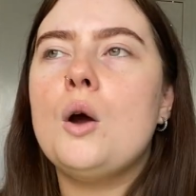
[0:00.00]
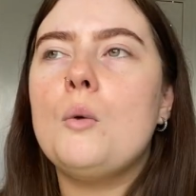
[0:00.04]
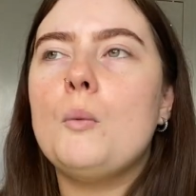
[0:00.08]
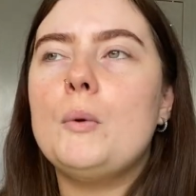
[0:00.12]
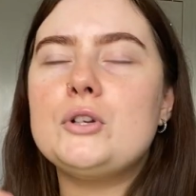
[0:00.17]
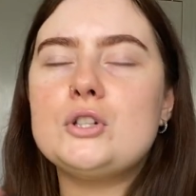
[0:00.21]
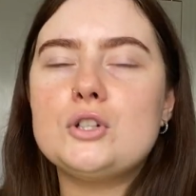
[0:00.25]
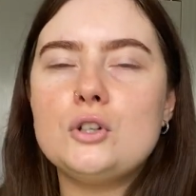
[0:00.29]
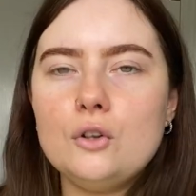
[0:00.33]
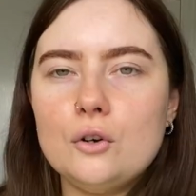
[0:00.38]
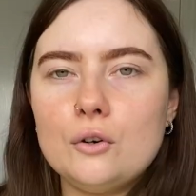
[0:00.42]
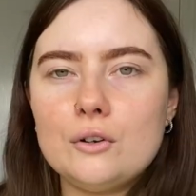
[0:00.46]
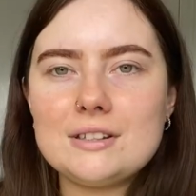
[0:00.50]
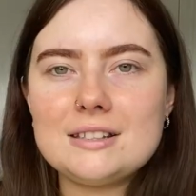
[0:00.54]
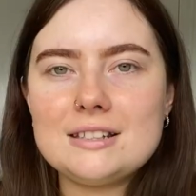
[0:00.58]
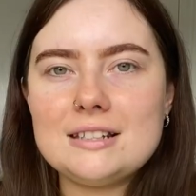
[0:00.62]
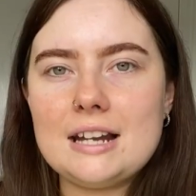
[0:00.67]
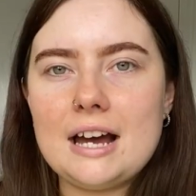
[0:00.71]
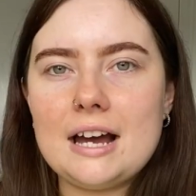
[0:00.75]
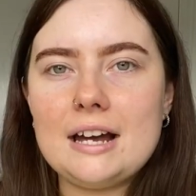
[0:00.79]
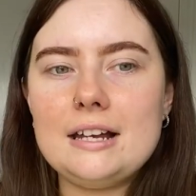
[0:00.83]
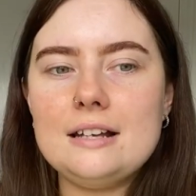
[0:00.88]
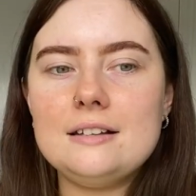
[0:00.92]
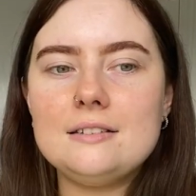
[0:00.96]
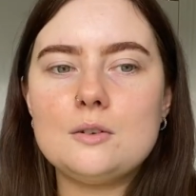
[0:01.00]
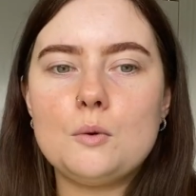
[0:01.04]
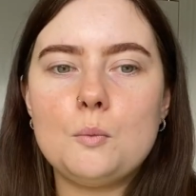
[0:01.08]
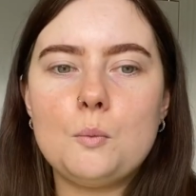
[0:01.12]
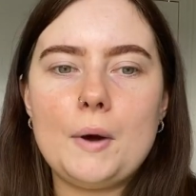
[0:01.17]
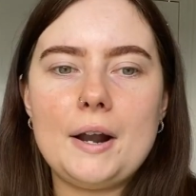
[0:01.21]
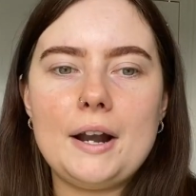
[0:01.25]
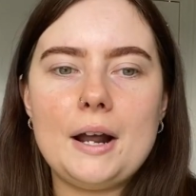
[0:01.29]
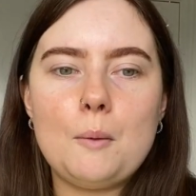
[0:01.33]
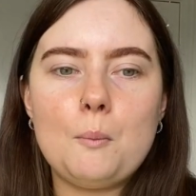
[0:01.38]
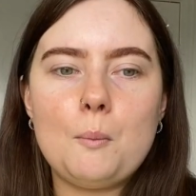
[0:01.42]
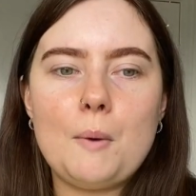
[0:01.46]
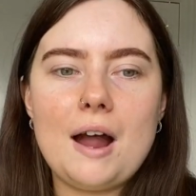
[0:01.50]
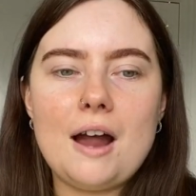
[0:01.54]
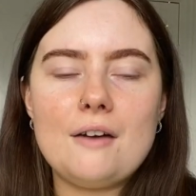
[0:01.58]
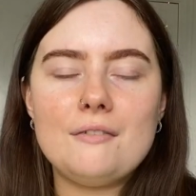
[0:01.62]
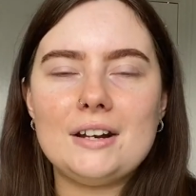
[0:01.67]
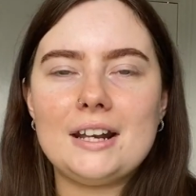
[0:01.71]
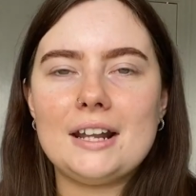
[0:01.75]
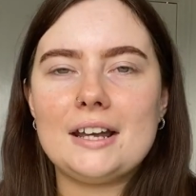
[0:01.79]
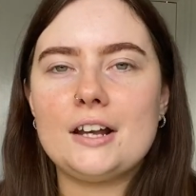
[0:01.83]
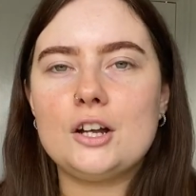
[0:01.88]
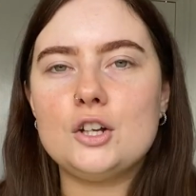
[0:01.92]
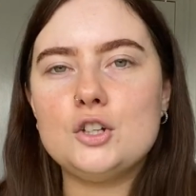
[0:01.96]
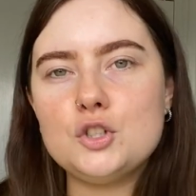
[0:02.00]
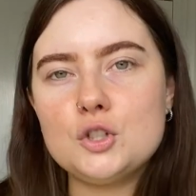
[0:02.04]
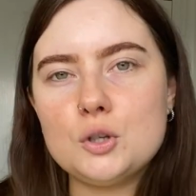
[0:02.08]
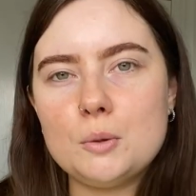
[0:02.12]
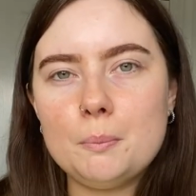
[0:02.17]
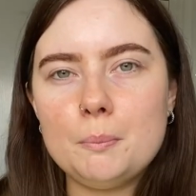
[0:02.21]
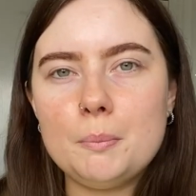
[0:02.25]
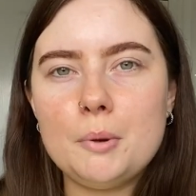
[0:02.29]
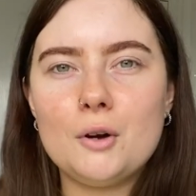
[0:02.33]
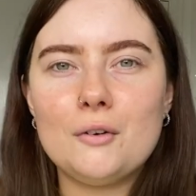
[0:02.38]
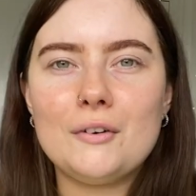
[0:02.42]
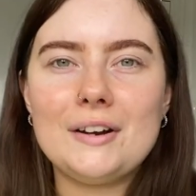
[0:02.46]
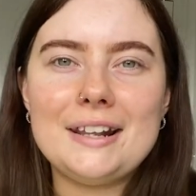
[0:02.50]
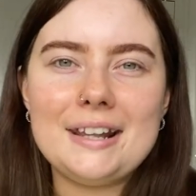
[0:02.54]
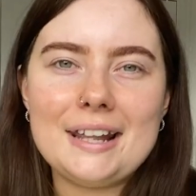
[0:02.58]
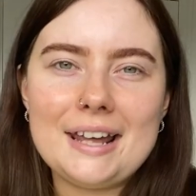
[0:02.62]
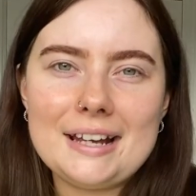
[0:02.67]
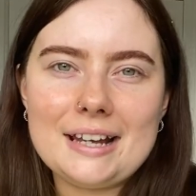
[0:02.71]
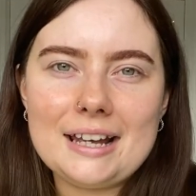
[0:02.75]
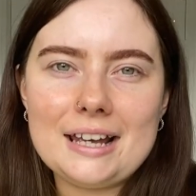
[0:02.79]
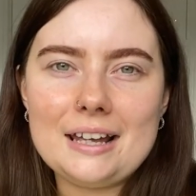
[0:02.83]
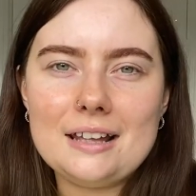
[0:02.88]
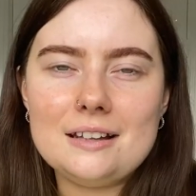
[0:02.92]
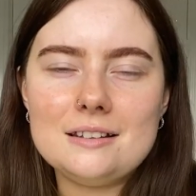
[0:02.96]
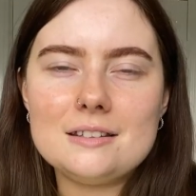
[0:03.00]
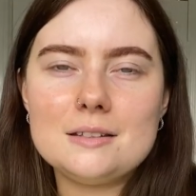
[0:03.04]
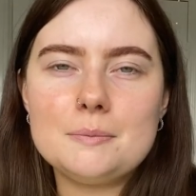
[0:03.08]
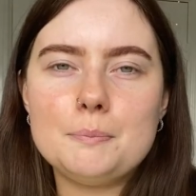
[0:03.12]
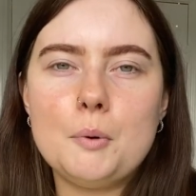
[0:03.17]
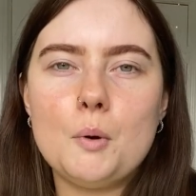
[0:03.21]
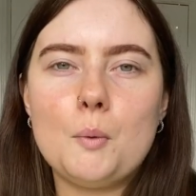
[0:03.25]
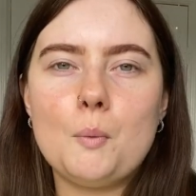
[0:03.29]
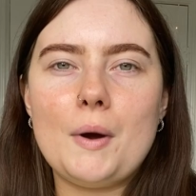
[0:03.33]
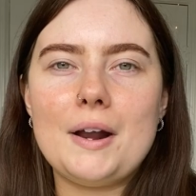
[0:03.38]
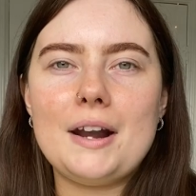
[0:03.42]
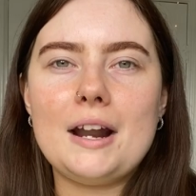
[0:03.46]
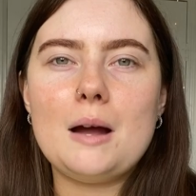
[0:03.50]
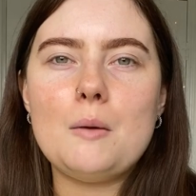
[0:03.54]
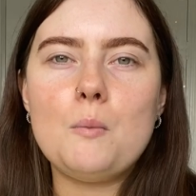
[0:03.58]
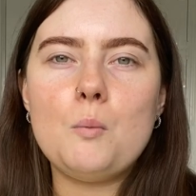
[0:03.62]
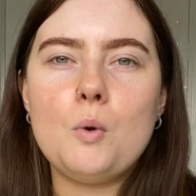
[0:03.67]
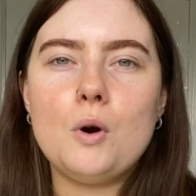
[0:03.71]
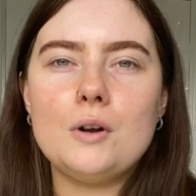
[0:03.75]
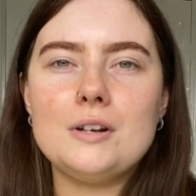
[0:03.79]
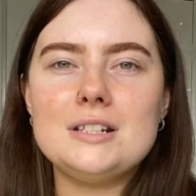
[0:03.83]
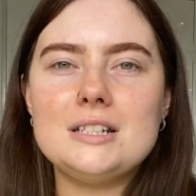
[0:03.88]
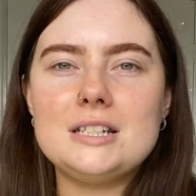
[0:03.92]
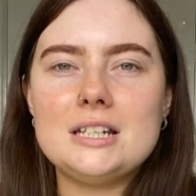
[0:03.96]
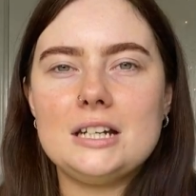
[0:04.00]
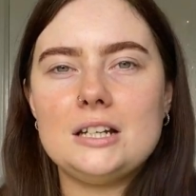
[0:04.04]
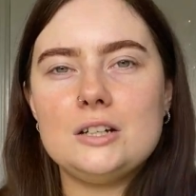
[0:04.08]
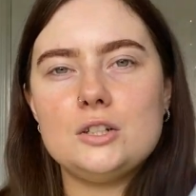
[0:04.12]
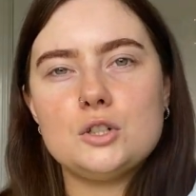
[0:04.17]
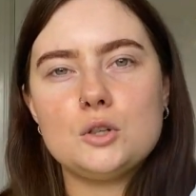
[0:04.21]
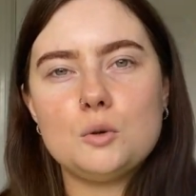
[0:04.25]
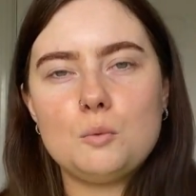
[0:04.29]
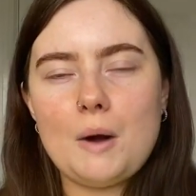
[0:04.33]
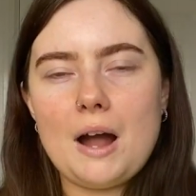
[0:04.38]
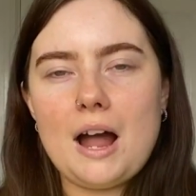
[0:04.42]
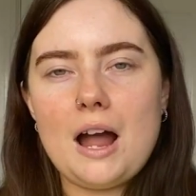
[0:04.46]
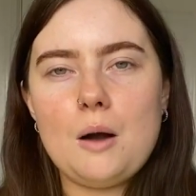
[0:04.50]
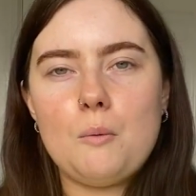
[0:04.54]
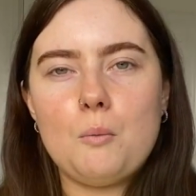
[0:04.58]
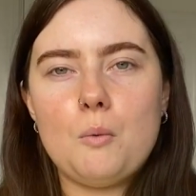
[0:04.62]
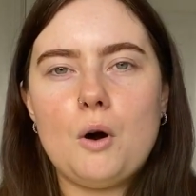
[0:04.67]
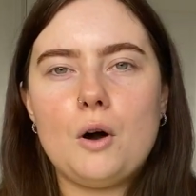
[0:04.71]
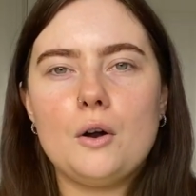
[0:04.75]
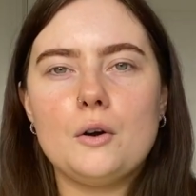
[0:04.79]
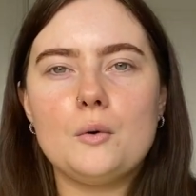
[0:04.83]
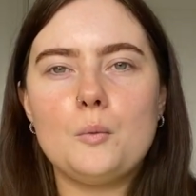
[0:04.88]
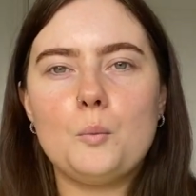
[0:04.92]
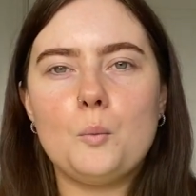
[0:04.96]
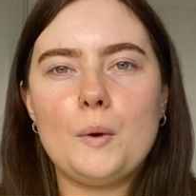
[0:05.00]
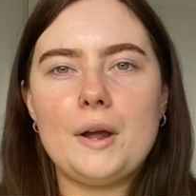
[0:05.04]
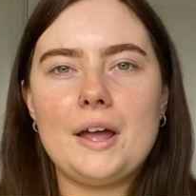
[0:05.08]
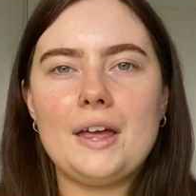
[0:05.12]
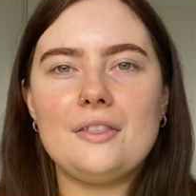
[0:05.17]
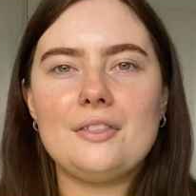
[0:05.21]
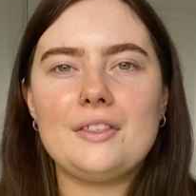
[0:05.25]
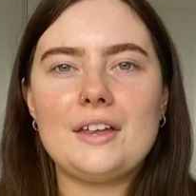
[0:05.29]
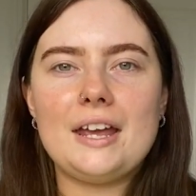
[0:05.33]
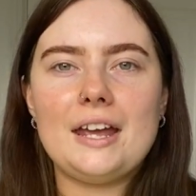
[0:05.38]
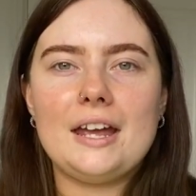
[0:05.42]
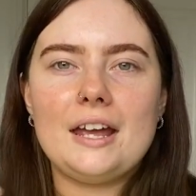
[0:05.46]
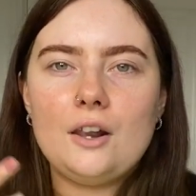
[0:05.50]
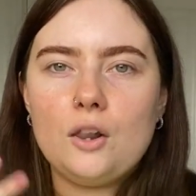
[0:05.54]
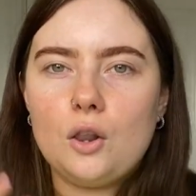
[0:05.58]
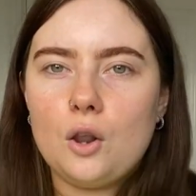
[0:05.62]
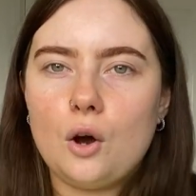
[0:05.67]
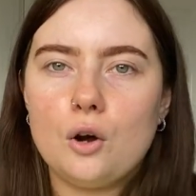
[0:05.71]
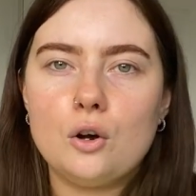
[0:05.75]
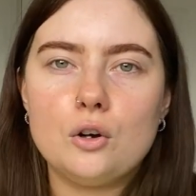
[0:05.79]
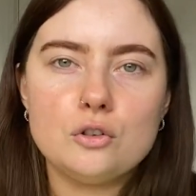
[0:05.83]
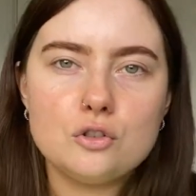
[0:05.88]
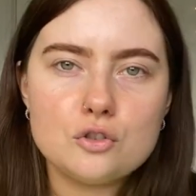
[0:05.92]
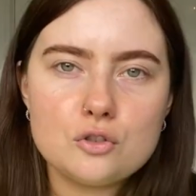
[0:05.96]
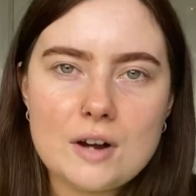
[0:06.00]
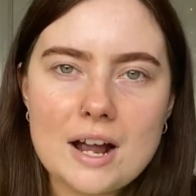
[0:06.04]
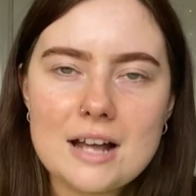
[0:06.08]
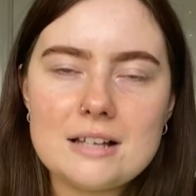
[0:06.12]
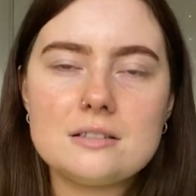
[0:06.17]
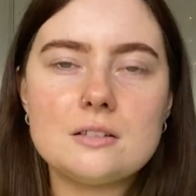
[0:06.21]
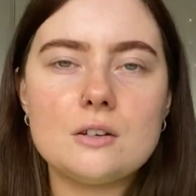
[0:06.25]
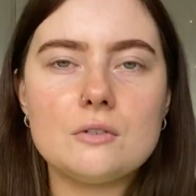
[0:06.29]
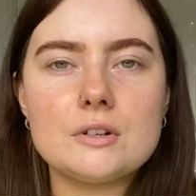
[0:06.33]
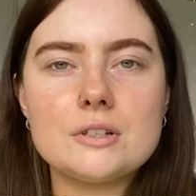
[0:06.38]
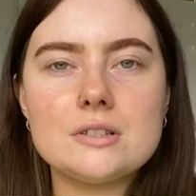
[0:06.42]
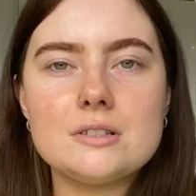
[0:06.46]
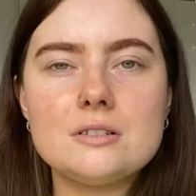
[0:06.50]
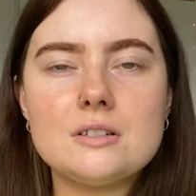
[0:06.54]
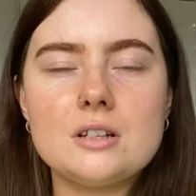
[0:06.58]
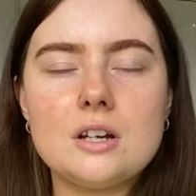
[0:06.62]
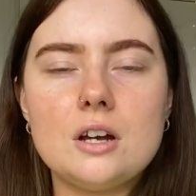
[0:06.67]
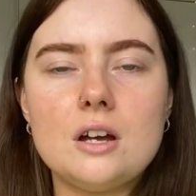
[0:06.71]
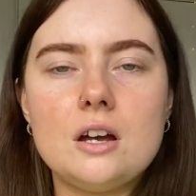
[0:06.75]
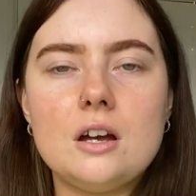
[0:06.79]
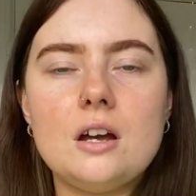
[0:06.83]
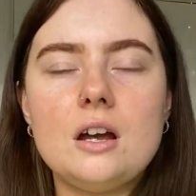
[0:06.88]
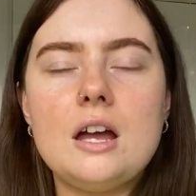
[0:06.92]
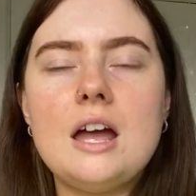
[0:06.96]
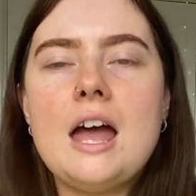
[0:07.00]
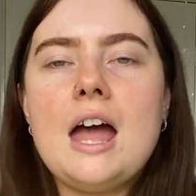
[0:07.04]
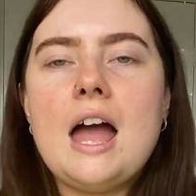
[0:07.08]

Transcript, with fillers: which looks nice when I'm wearing like a jumper and leggings but when I'm wanting to wear one with a long dress or a skirt